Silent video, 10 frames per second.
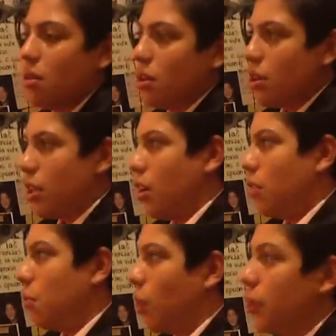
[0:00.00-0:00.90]

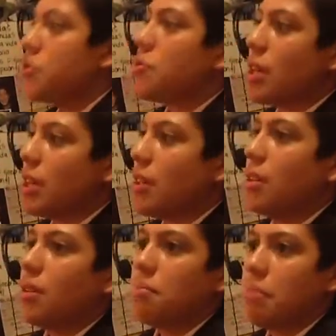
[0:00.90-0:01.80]
Wall Street
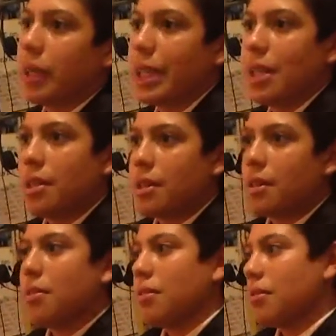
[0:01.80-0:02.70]
begins
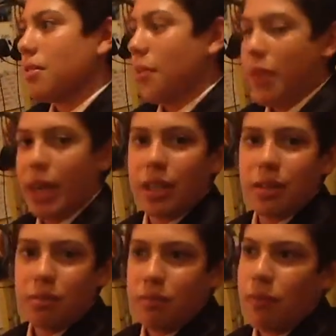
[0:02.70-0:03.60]
to think
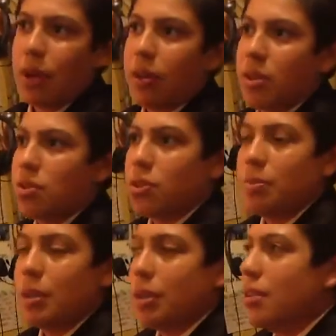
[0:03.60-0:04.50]
fairly
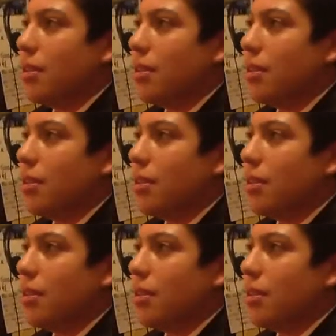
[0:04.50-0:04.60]
stupid.